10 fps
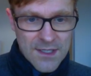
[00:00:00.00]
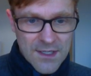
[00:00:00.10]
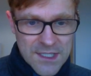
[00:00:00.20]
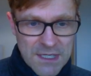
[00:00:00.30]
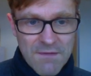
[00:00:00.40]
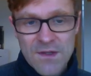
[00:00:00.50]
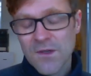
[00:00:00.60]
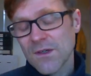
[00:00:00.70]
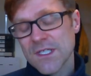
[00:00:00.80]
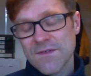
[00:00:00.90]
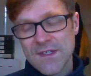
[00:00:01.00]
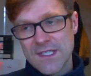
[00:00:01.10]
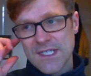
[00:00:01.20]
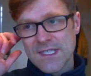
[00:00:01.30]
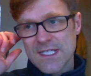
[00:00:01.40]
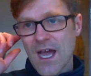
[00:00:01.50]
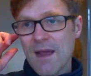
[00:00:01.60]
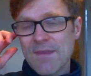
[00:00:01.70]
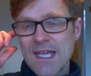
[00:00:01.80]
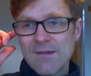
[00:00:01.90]
So over the course of the
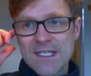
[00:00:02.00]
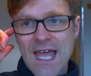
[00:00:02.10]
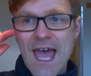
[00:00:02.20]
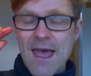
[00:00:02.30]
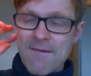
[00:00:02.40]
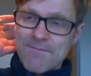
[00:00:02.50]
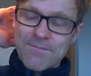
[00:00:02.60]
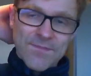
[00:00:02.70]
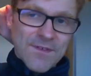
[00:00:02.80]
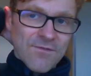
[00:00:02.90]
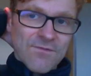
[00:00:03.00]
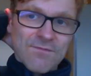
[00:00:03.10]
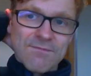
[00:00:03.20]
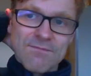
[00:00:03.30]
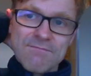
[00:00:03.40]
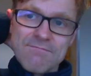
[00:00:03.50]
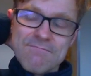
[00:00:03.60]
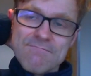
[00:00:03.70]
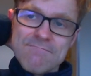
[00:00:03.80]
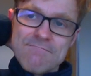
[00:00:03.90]
time that he was there,
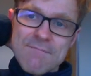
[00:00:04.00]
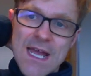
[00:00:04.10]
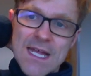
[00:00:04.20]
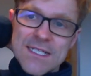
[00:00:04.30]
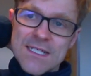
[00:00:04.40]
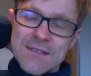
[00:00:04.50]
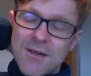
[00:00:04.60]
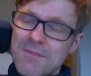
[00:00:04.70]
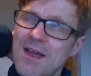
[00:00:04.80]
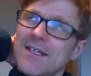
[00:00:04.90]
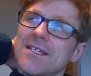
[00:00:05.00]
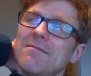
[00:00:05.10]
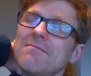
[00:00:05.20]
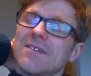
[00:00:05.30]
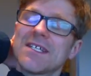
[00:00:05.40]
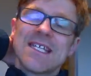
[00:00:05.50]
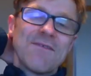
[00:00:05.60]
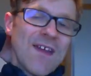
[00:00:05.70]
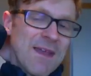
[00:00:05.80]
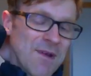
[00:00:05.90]

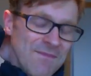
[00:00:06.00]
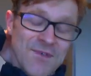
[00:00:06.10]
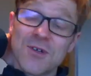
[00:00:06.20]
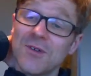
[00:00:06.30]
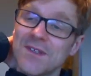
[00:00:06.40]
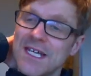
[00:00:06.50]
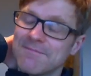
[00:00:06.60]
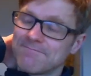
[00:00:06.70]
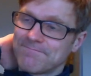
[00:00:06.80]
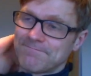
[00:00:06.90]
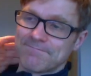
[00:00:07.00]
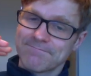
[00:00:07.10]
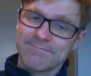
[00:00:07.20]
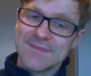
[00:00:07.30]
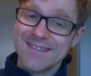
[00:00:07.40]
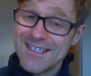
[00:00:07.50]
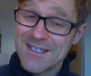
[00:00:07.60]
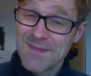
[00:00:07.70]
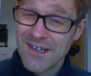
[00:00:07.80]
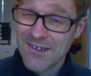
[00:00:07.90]
Gouldner, it's
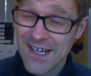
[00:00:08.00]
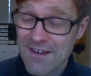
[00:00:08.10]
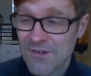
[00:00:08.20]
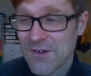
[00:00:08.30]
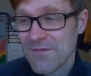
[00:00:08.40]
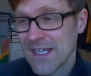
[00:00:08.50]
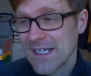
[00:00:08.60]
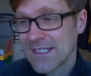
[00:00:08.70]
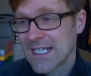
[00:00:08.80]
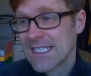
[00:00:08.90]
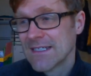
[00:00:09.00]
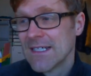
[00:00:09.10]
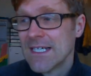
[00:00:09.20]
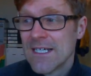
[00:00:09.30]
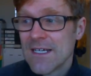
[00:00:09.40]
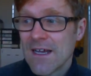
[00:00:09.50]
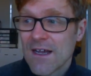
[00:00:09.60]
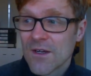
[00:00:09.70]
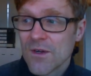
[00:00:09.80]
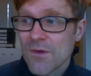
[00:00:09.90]
been a long day for recording videos, guys.
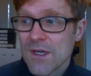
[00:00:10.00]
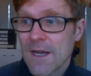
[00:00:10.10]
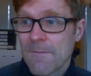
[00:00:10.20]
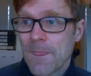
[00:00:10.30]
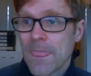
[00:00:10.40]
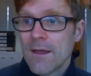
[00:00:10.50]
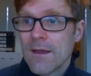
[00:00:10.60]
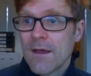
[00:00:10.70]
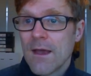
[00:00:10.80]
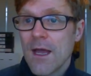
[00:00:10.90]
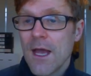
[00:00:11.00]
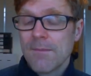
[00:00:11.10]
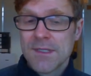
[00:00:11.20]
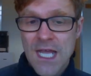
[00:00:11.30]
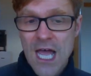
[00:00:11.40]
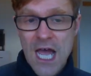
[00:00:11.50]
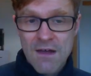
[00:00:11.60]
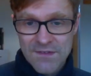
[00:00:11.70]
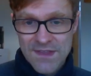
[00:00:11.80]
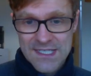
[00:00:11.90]
Gouldner
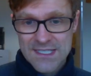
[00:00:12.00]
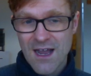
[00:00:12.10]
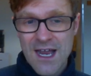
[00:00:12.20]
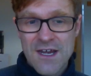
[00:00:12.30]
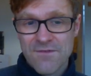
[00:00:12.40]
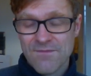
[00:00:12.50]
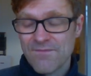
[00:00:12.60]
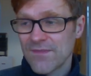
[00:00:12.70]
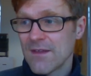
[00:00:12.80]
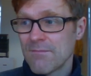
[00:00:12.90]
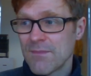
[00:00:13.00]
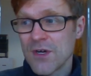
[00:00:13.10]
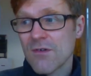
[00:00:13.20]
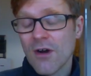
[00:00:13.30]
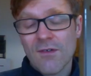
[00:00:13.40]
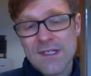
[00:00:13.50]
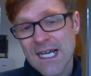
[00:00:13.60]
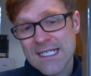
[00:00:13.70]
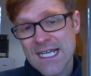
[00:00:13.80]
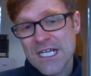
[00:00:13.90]
observed this kind of
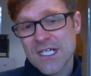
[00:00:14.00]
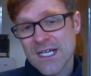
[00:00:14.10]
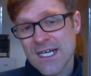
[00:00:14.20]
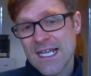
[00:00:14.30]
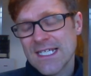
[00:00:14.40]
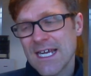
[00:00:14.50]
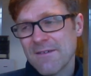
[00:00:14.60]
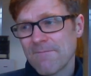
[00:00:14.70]
bureaucratisation, and he said